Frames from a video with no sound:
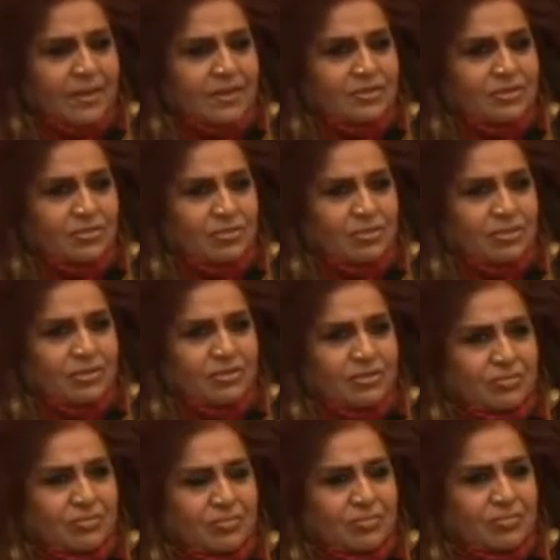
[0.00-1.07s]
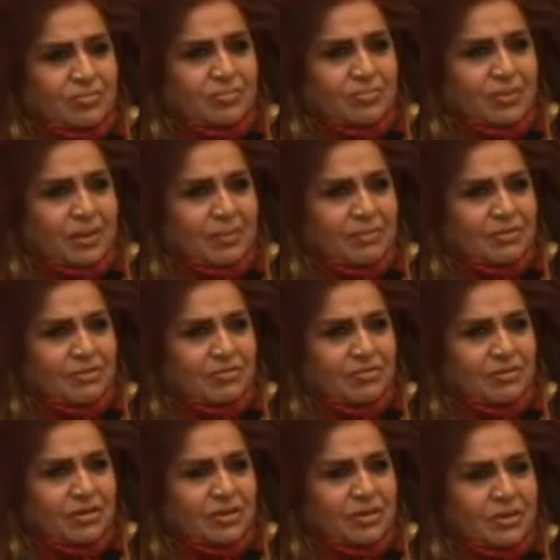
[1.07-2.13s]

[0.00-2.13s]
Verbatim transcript: So, you know, become a sort of a